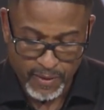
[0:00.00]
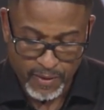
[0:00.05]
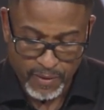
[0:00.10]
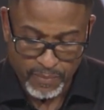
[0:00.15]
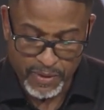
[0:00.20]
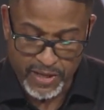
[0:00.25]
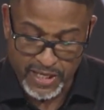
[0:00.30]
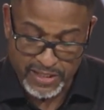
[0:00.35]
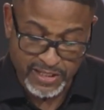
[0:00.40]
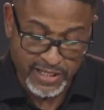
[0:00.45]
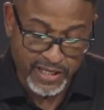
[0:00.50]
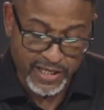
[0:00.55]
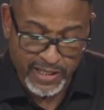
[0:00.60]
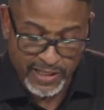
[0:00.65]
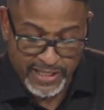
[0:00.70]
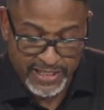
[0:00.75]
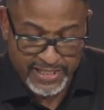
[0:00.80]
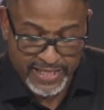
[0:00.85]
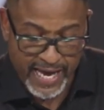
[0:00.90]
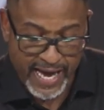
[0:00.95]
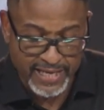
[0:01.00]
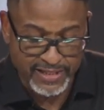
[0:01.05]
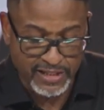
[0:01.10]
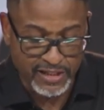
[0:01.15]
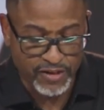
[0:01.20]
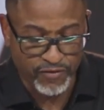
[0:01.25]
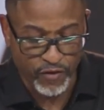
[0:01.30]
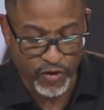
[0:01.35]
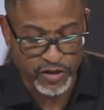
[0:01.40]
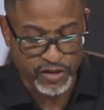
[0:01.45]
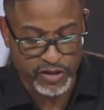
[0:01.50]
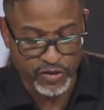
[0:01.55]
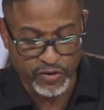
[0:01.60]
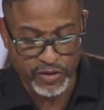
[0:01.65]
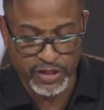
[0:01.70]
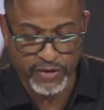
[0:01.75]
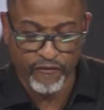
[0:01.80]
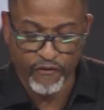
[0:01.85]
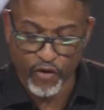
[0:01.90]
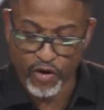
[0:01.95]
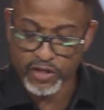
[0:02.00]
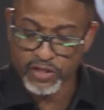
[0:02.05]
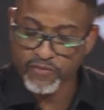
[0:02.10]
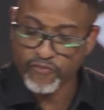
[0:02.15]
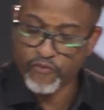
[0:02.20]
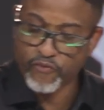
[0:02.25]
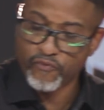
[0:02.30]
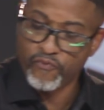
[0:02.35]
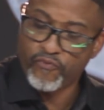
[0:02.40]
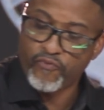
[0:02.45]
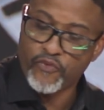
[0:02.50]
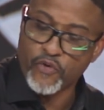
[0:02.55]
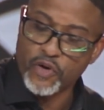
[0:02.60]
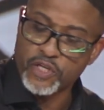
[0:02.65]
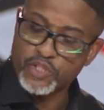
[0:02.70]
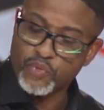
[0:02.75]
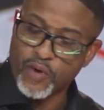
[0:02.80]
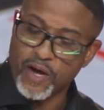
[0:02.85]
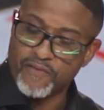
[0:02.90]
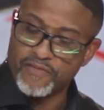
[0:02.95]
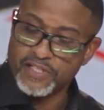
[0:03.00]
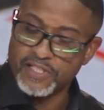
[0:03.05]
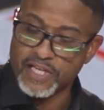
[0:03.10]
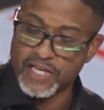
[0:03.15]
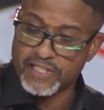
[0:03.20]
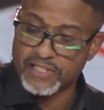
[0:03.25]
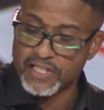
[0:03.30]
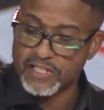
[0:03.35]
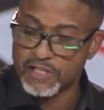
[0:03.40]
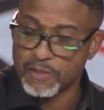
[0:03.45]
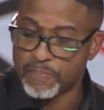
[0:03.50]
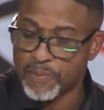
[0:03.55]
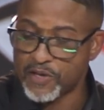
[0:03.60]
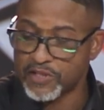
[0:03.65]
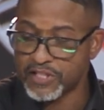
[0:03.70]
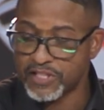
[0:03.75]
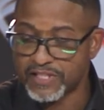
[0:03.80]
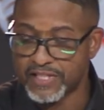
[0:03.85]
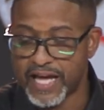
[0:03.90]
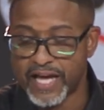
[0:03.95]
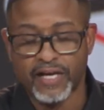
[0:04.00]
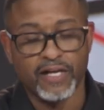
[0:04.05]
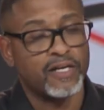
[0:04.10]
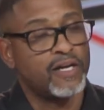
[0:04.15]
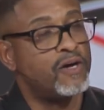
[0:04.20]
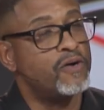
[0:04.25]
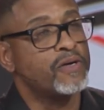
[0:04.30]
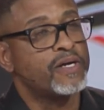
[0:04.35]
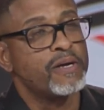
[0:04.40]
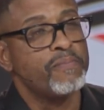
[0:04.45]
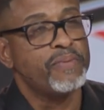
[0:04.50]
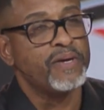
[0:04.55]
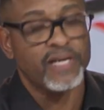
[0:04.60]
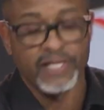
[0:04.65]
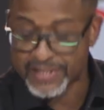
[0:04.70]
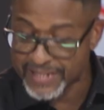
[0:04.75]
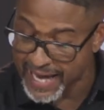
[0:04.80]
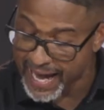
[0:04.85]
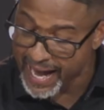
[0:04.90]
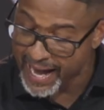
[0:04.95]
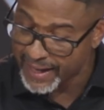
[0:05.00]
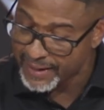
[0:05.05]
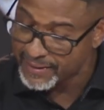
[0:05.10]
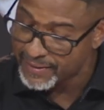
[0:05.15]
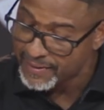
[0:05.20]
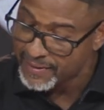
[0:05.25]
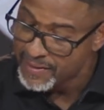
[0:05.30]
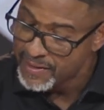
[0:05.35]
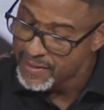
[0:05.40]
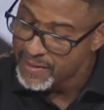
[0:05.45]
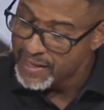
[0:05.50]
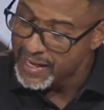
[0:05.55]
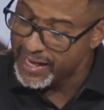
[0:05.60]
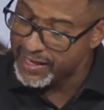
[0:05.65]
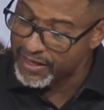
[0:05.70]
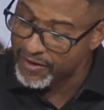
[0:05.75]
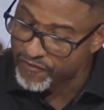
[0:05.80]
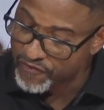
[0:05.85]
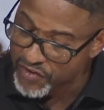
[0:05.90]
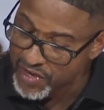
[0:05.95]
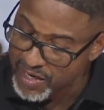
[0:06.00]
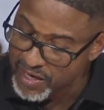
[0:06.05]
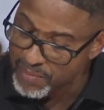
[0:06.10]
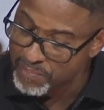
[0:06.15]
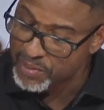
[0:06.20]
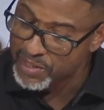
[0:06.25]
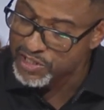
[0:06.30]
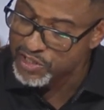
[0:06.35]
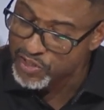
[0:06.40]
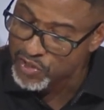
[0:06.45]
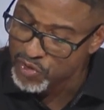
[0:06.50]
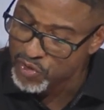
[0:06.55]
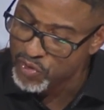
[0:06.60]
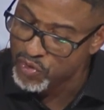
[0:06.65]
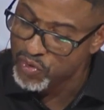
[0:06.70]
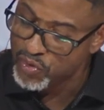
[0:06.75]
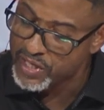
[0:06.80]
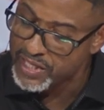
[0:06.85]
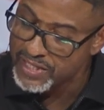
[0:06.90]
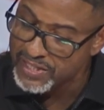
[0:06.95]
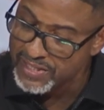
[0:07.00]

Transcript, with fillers: Because in Ecclesiastes 4, 2, 4, 4 12, it says this a person standing alone can be attacked and defeated, but two can